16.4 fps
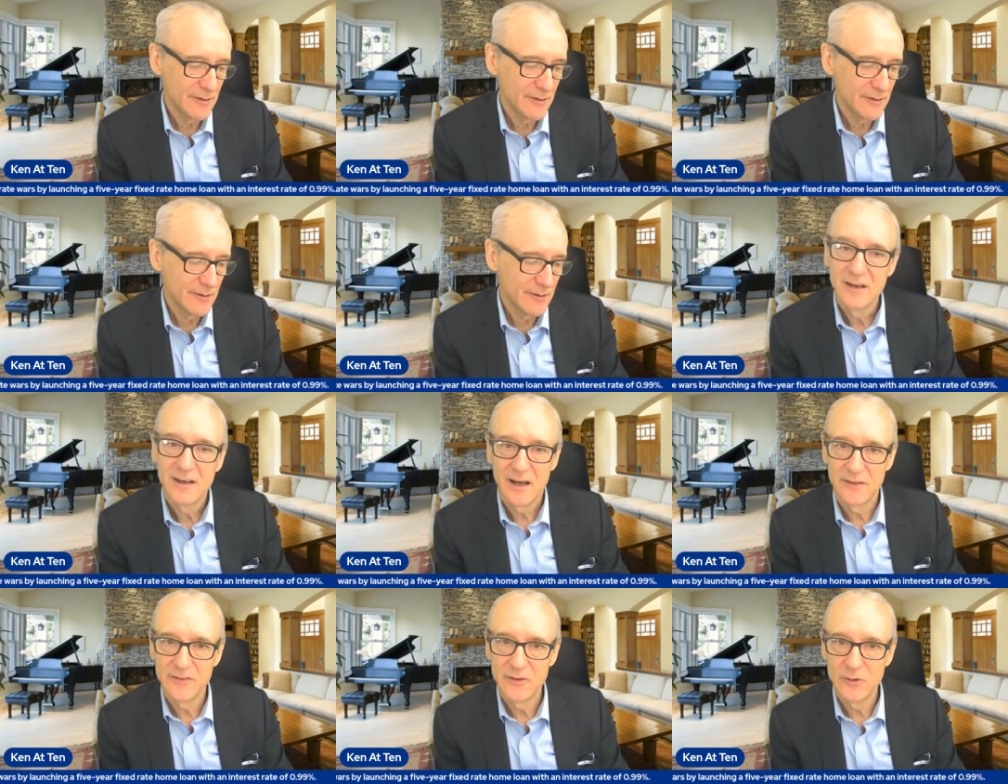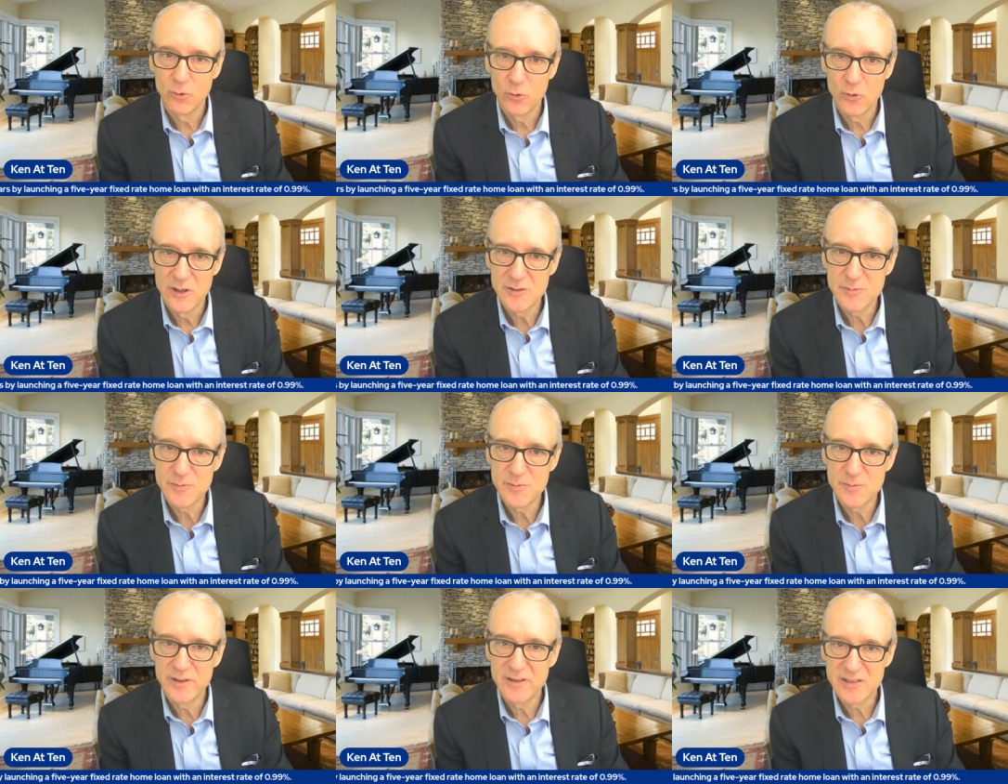and they're always between
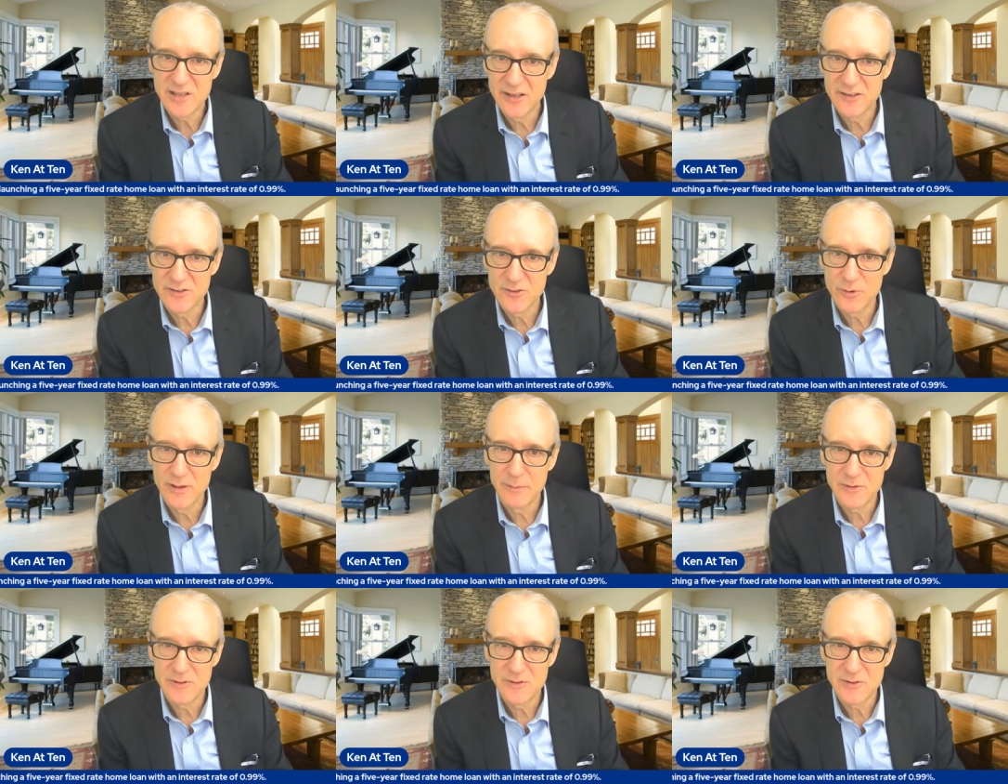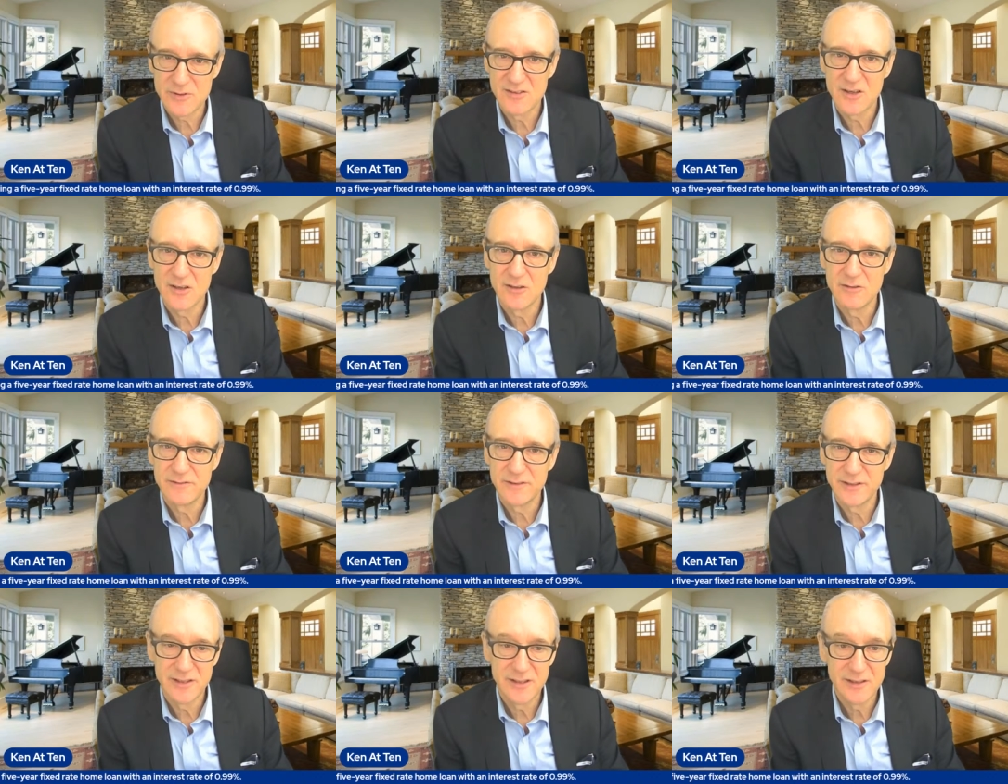10 and 20% over the
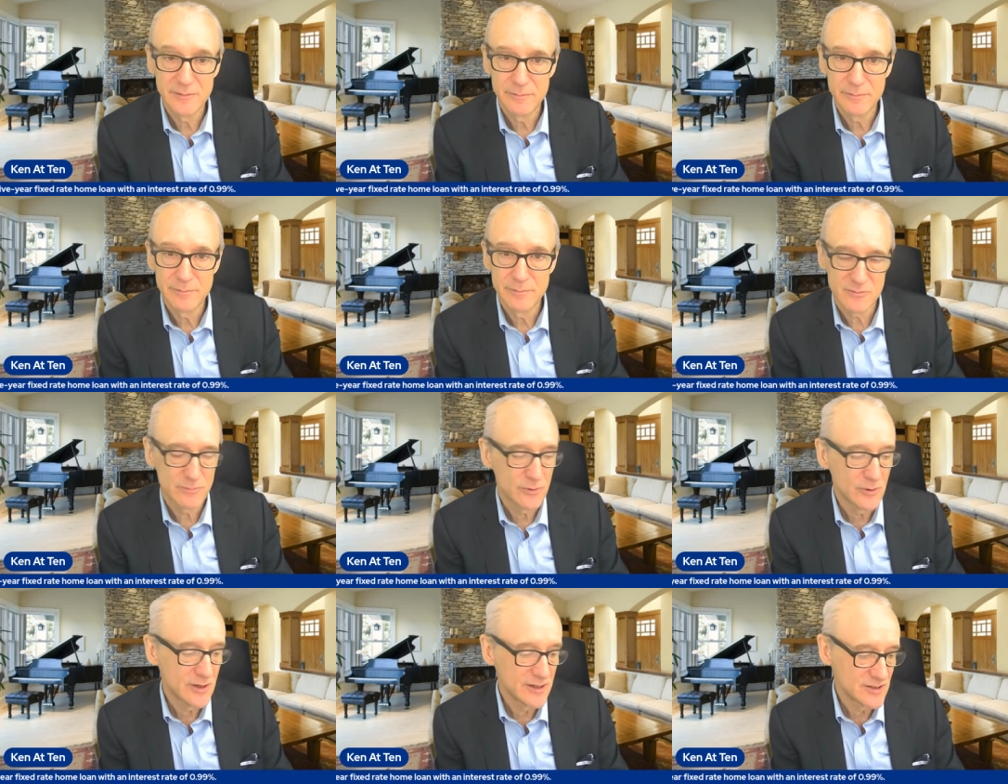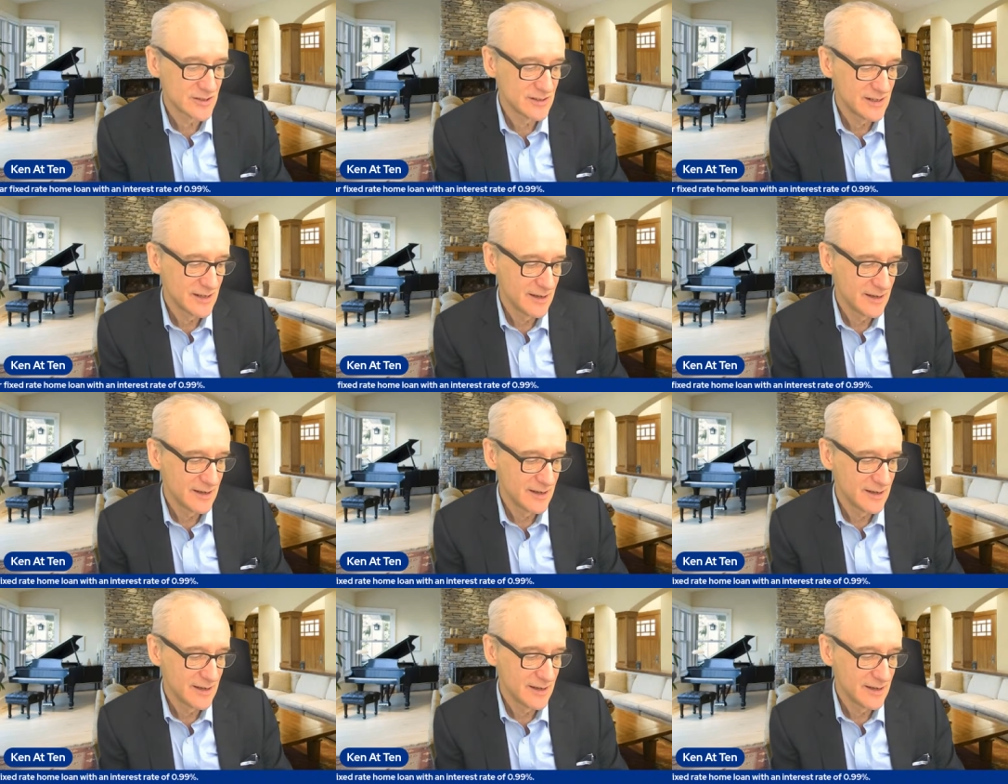base price in the area.